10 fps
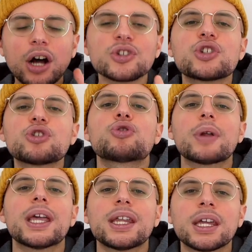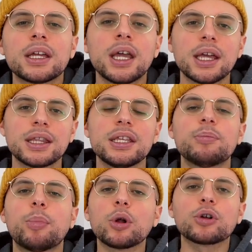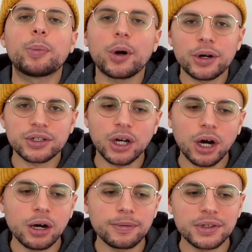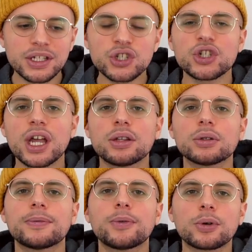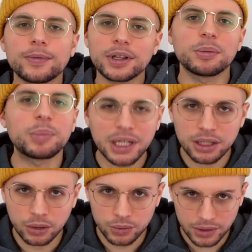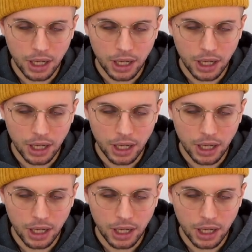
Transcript: concentrating the bulk part of this channel for Filipinos.